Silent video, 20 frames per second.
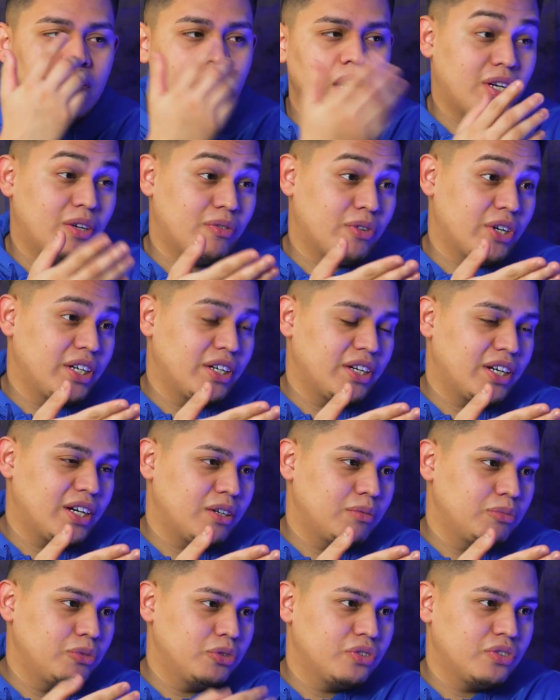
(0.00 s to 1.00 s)
Right now
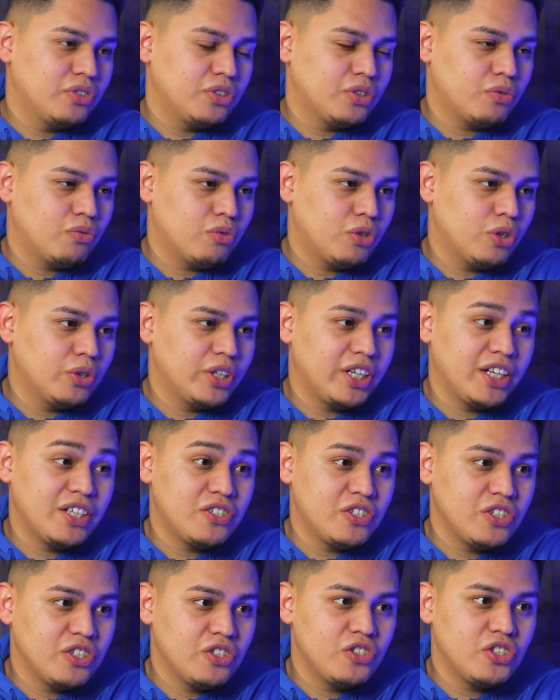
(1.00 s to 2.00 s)
I'm using the Rode
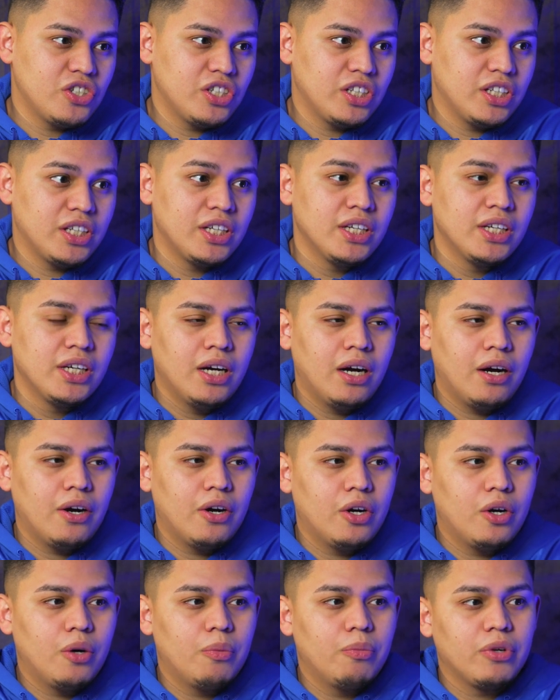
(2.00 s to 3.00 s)
NTG,
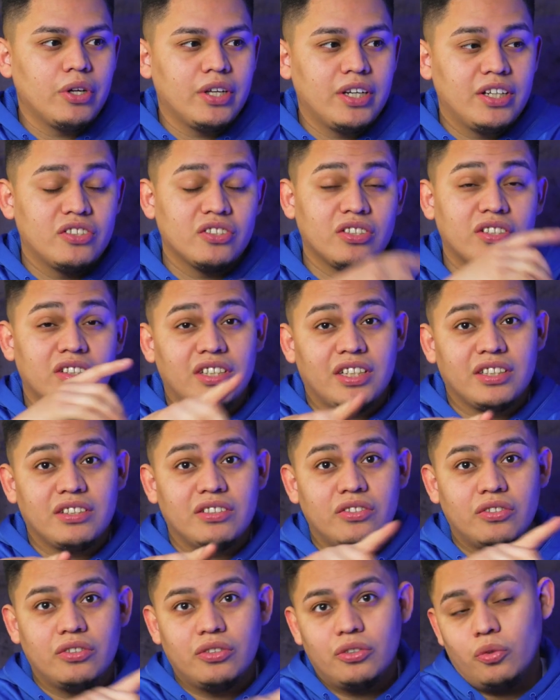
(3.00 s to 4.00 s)
and it's
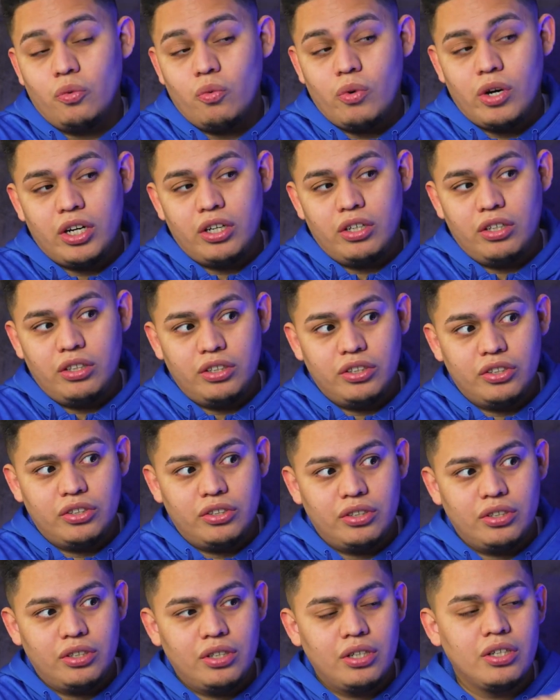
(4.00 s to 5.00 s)
connected to the
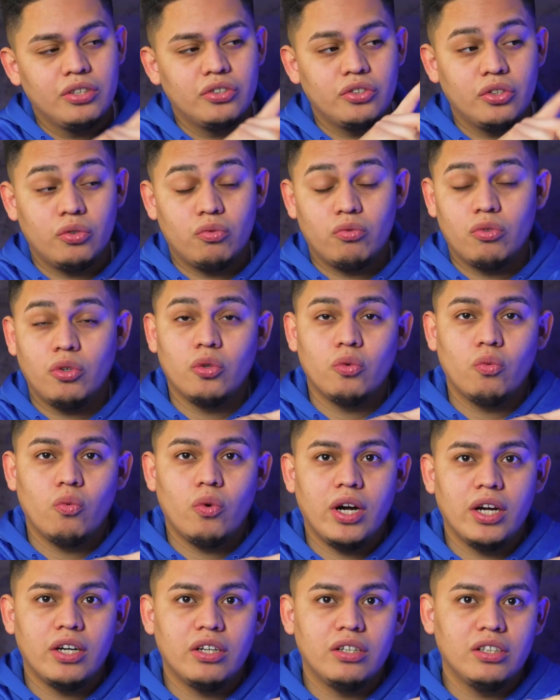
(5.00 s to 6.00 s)
Rode
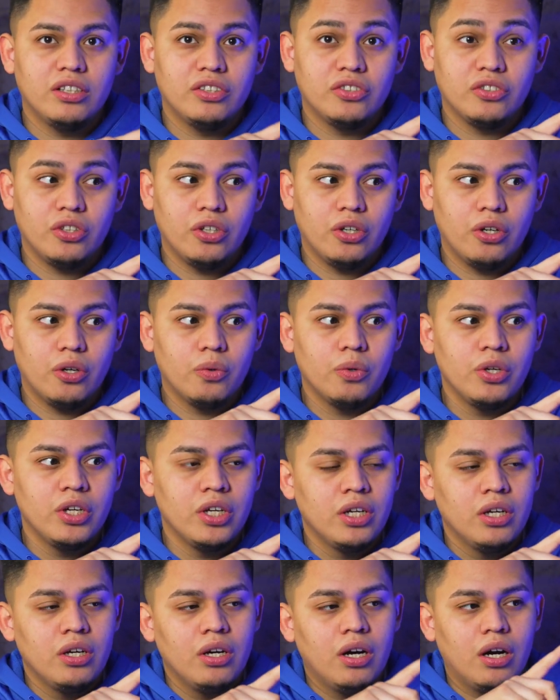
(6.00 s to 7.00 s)
Wireless Go
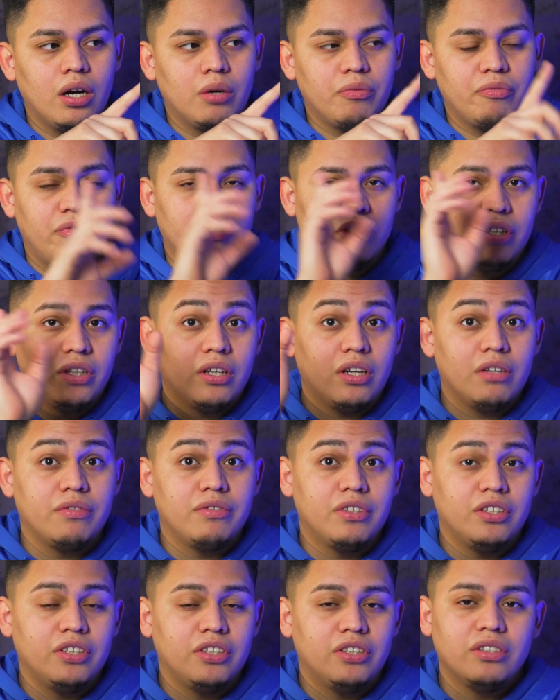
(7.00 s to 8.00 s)
via
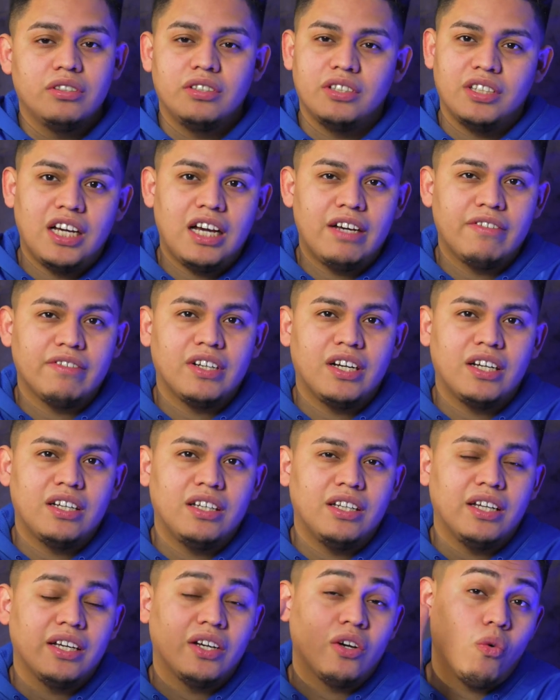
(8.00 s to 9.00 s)
lavalier to have kind
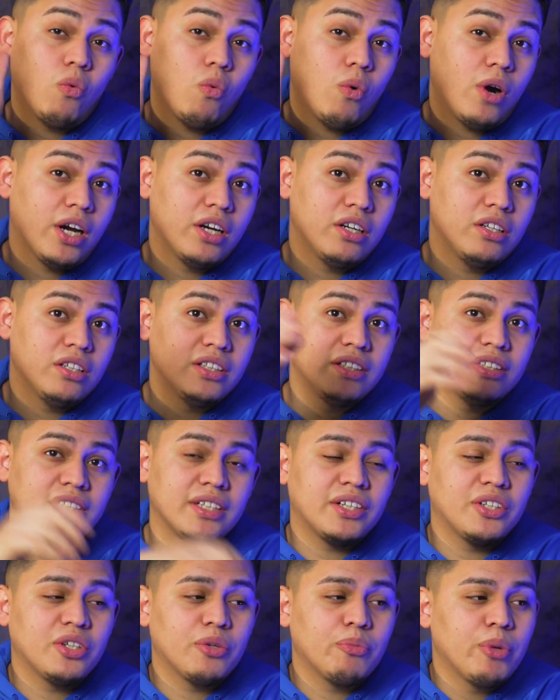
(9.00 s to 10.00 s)
of like a wireless
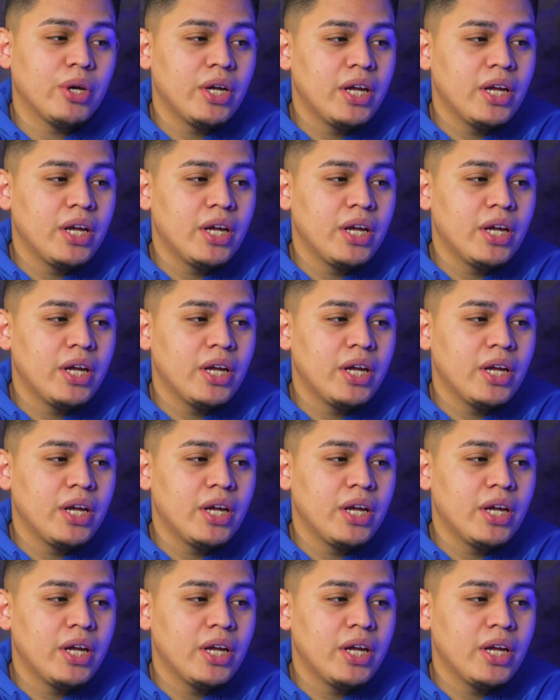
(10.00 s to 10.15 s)
setup.